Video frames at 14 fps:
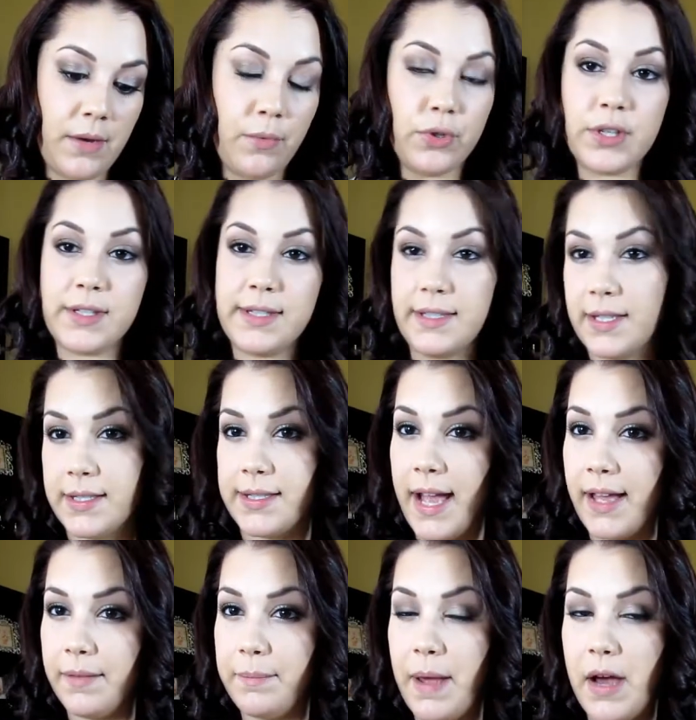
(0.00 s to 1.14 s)
which is the
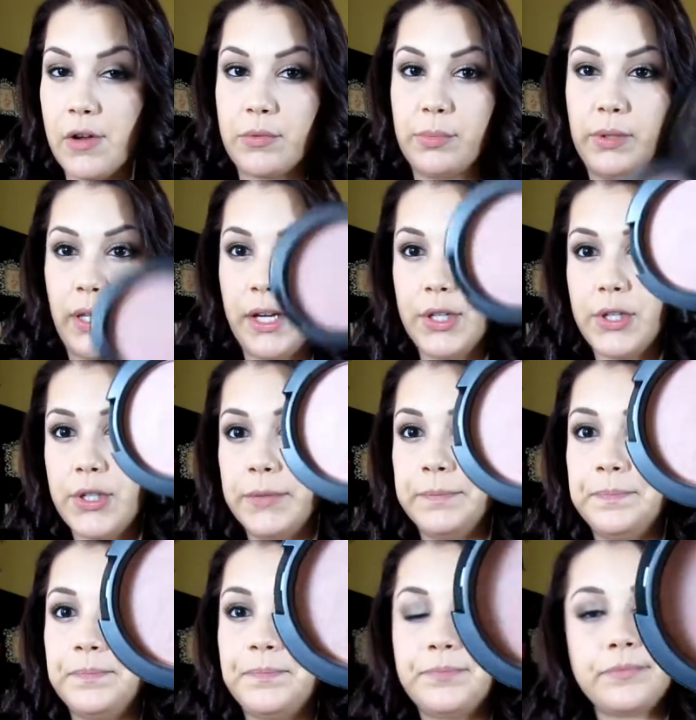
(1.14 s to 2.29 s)
satin powder blush.
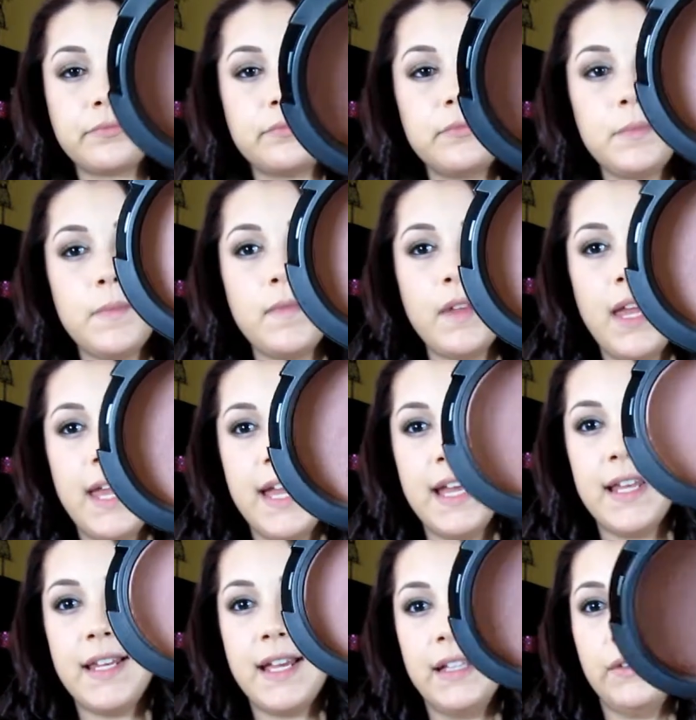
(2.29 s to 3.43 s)
And it